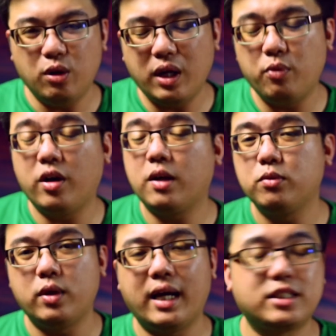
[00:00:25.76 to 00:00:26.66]
and welcome
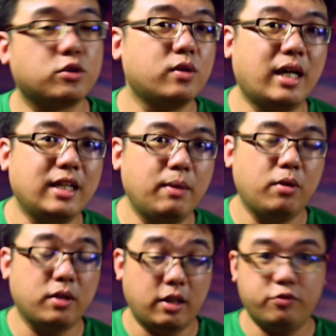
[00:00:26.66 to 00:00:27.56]
to EXkurogane
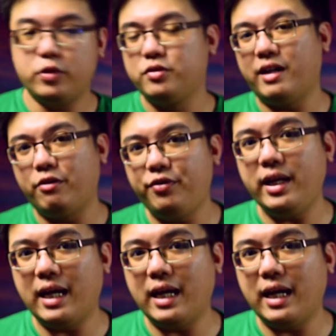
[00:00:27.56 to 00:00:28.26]
Blog and Photography.